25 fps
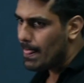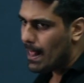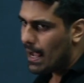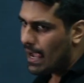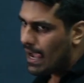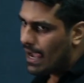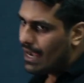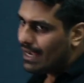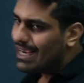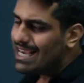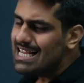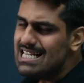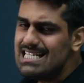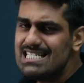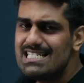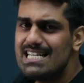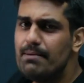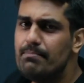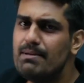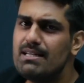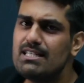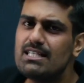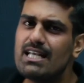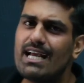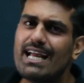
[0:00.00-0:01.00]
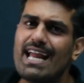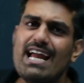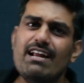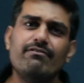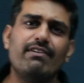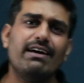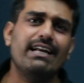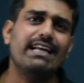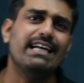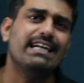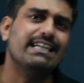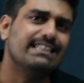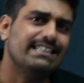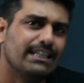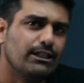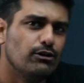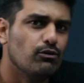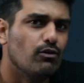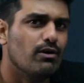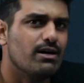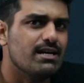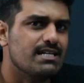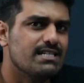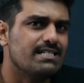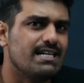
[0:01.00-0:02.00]
Concept is again very easy to
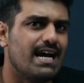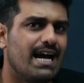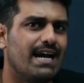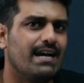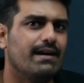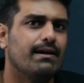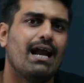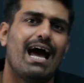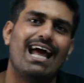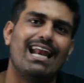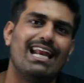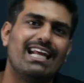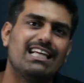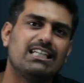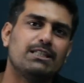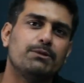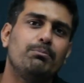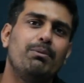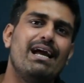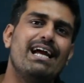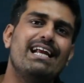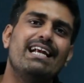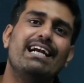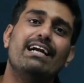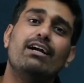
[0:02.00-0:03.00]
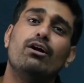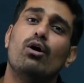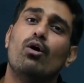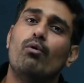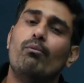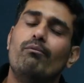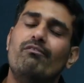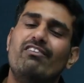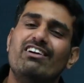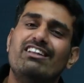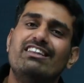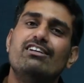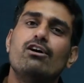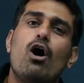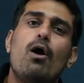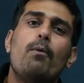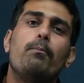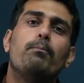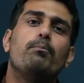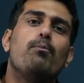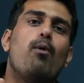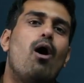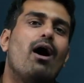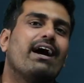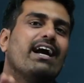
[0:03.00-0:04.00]
understand. I'll explain it with your
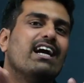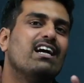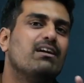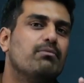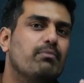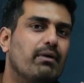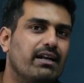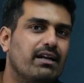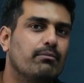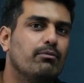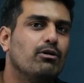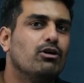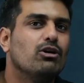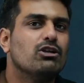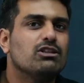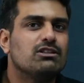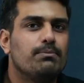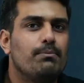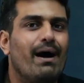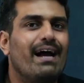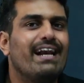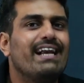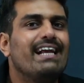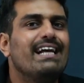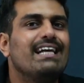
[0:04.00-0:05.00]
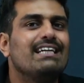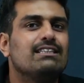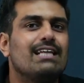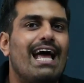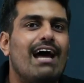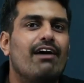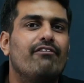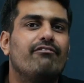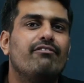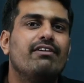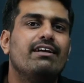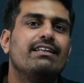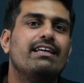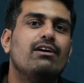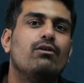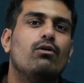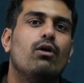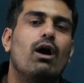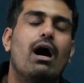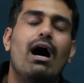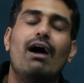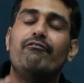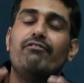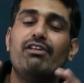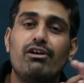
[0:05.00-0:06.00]
pocket money because money is everything
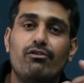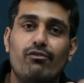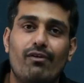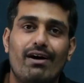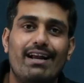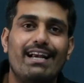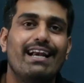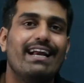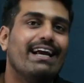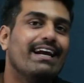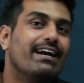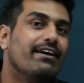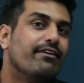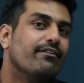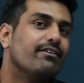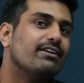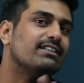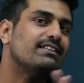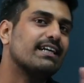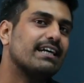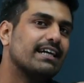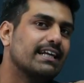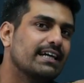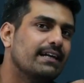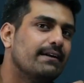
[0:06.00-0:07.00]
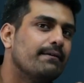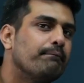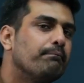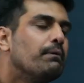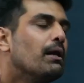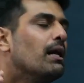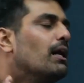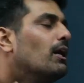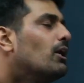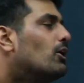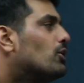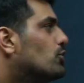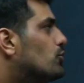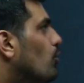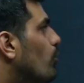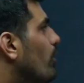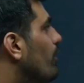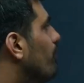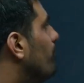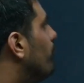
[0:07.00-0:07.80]
everyone interested in. So if you